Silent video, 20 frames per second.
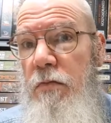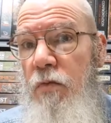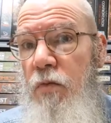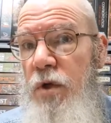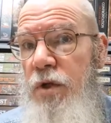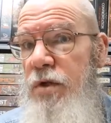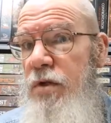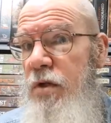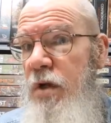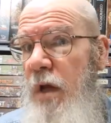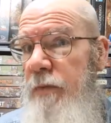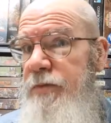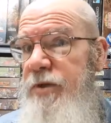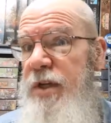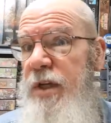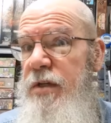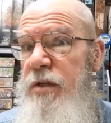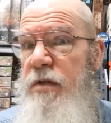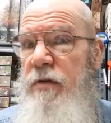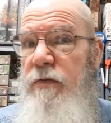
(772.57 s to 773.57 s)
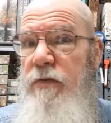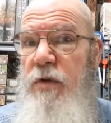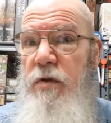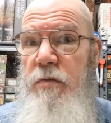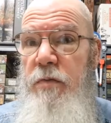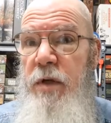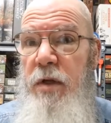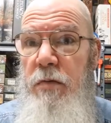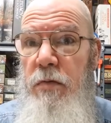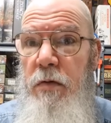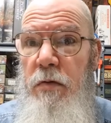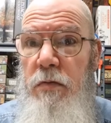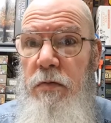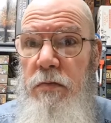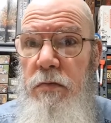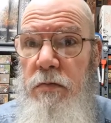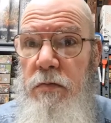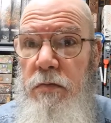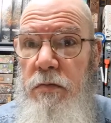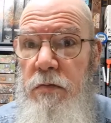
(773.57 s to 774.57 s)
which upsets a few people,
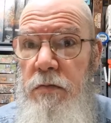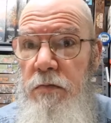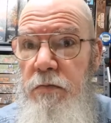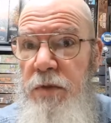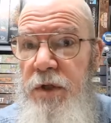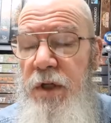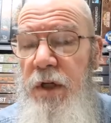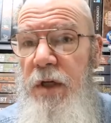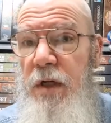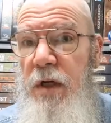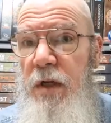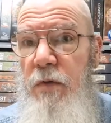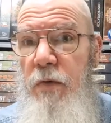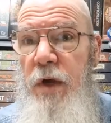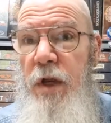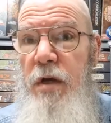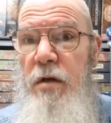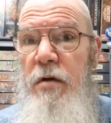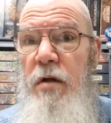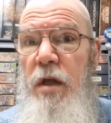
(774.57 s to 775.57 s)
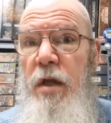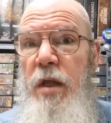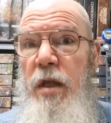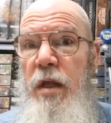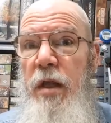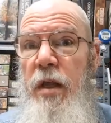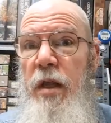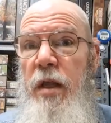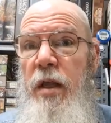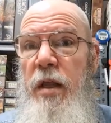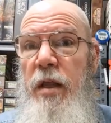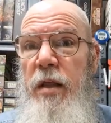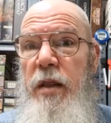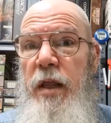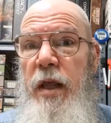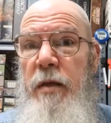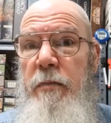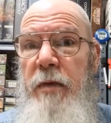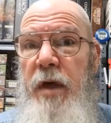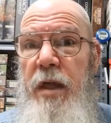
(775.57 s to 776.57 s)
particularly when
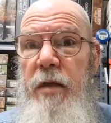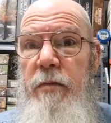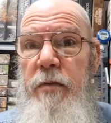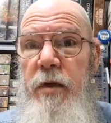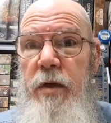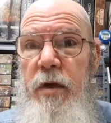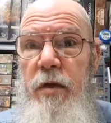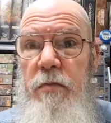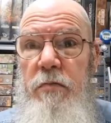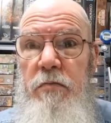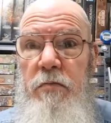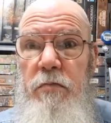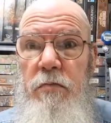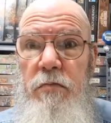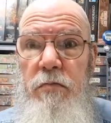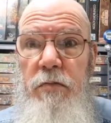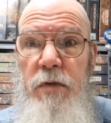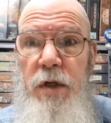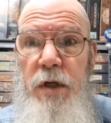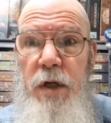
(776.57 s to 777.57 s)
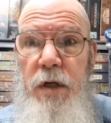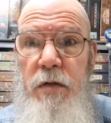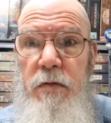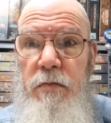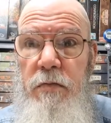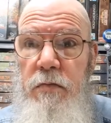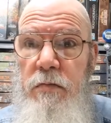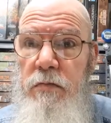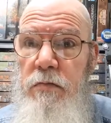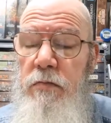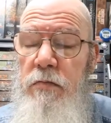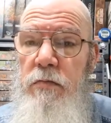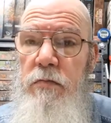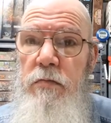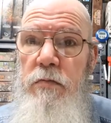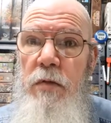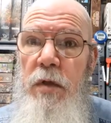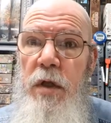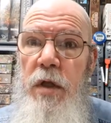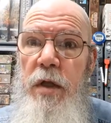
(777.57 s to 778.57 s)
they may be, you know,
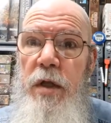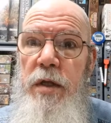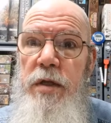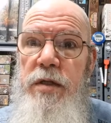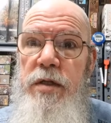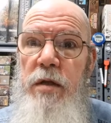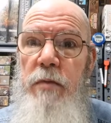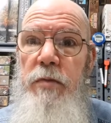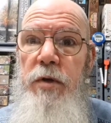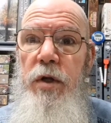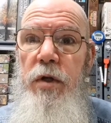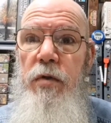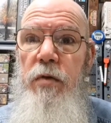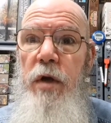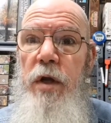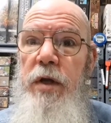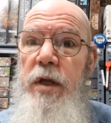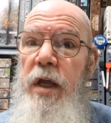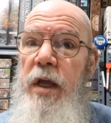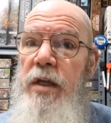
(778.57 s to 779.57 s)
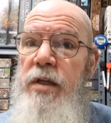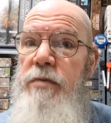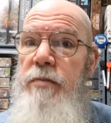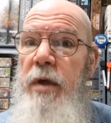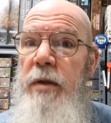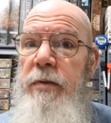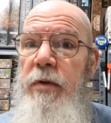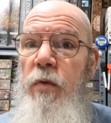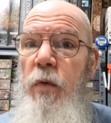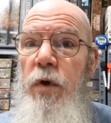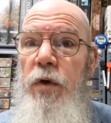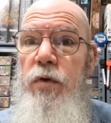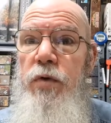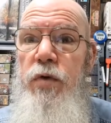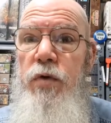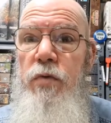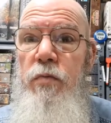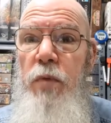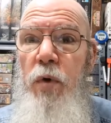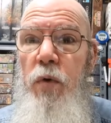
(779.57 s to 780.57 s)
somebody who only has maybe one or
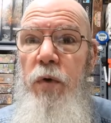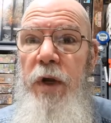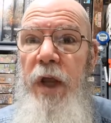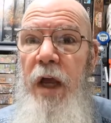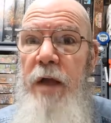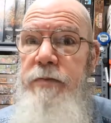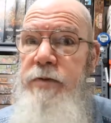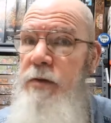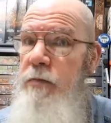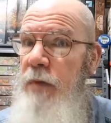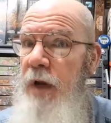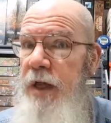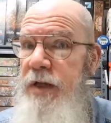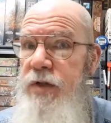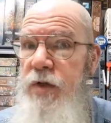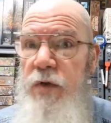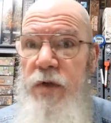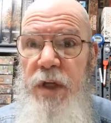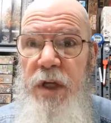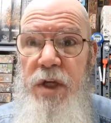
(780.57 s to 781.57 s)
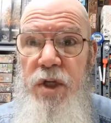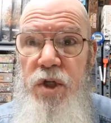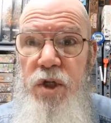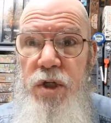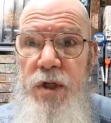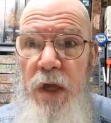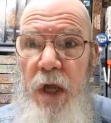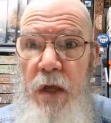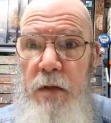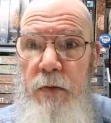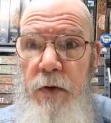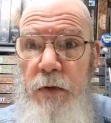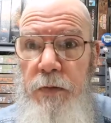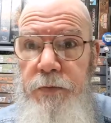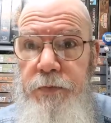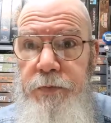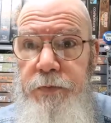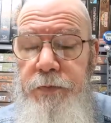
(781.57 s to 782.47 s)
two board games and plays on the kitchen table.